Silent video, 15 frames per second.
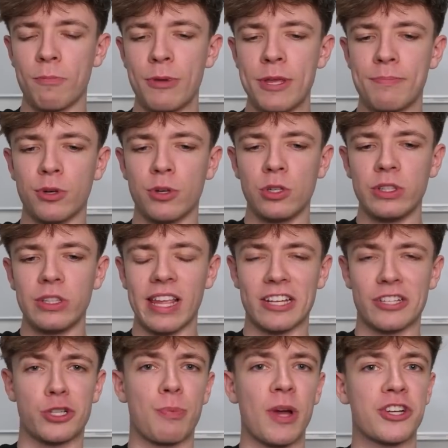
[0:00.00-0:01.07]
people,
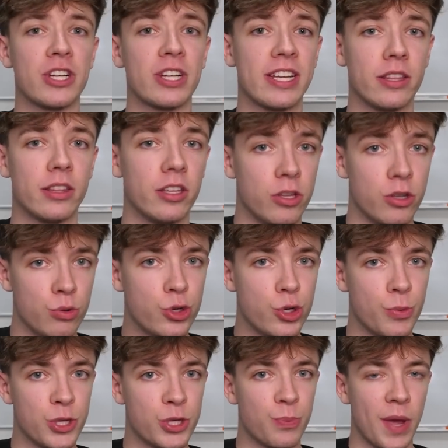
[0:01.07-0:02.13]
especially in the
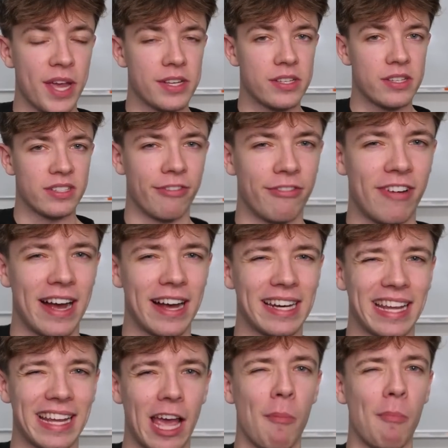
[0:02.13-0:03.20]
YouTuber space, define
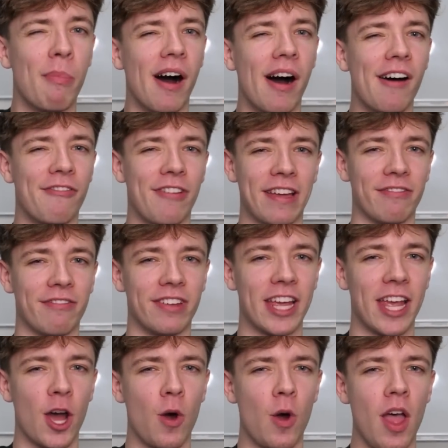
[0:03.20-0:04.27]
a perfect
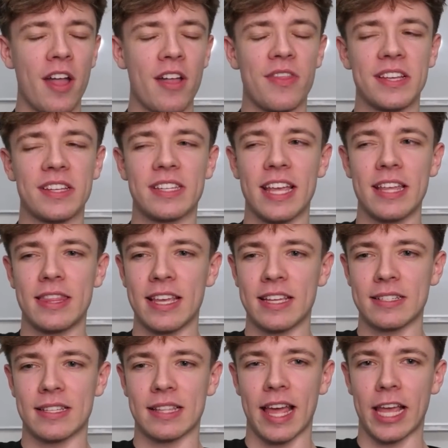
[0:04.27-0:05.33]
video, they say
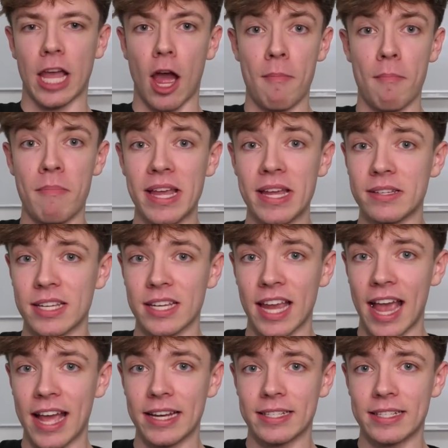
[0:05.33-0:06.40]
things like amazing
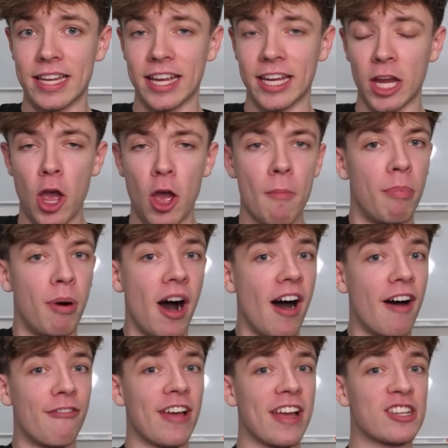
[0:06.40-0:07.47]
editing,
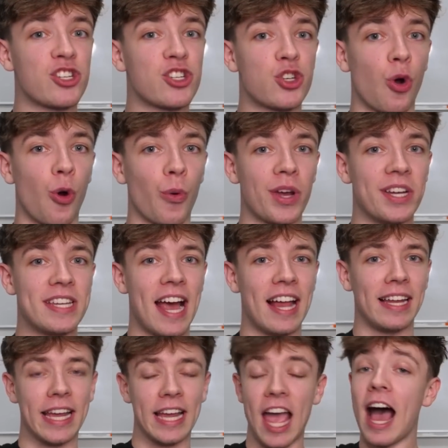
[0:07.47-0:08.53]
perfect
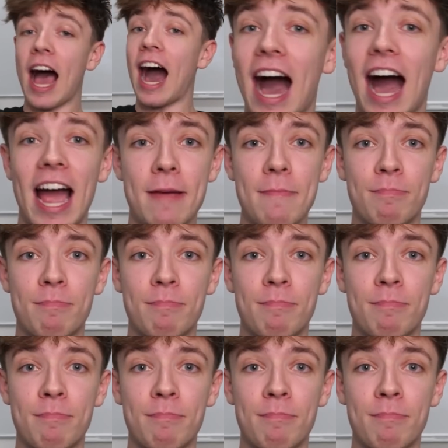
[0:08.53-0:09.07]
storytelling, high